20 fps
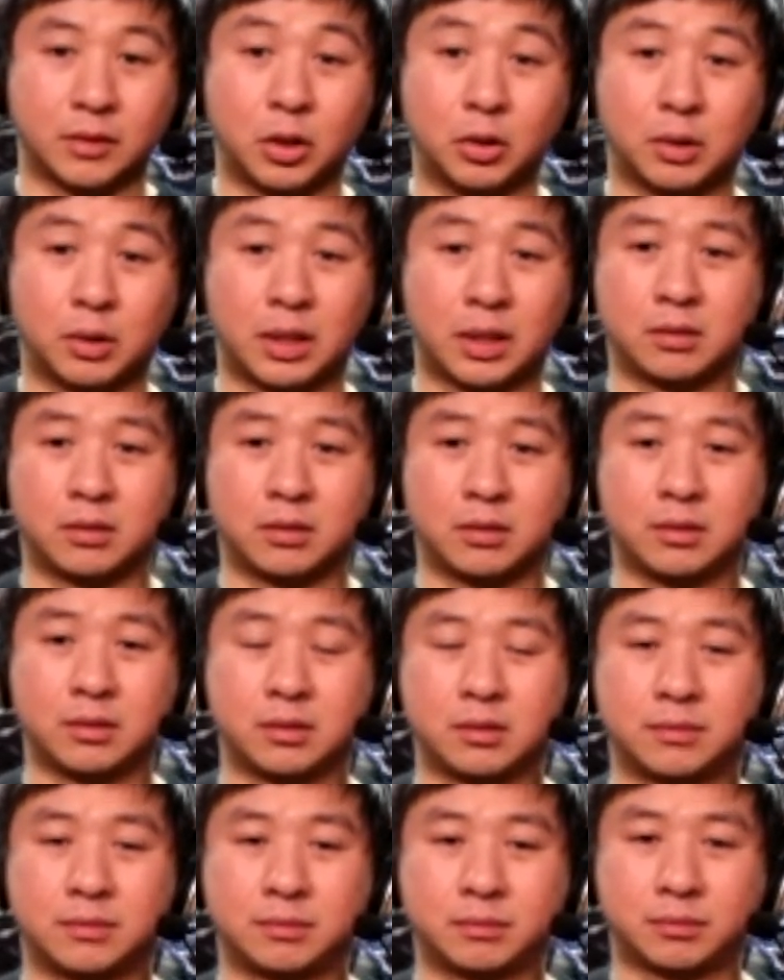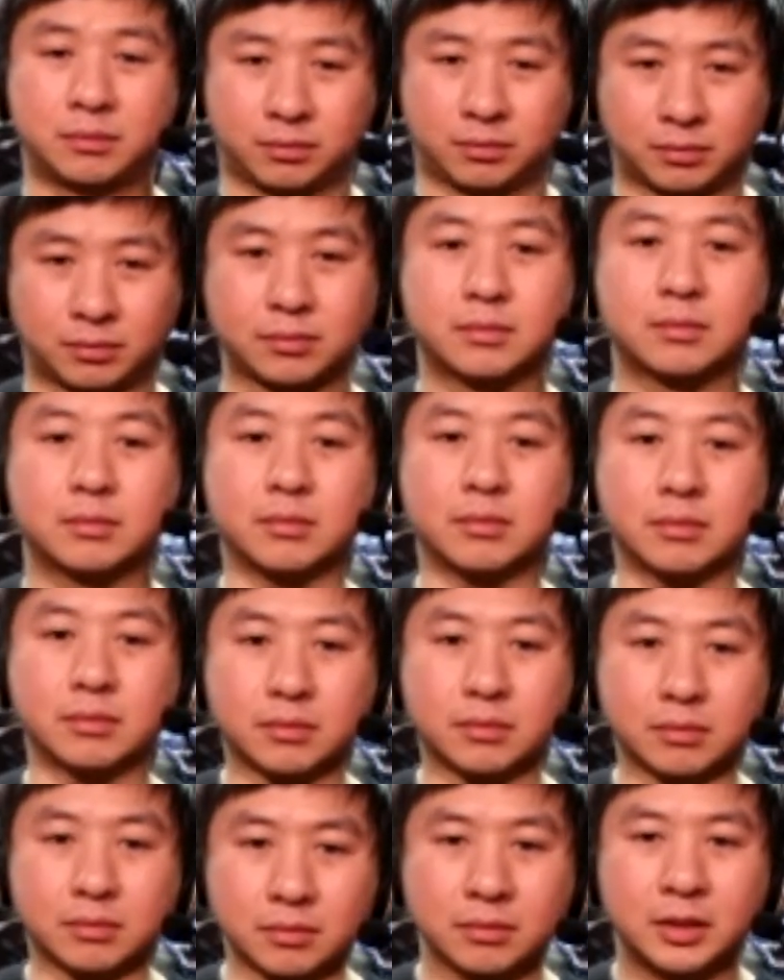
still way too much considering it was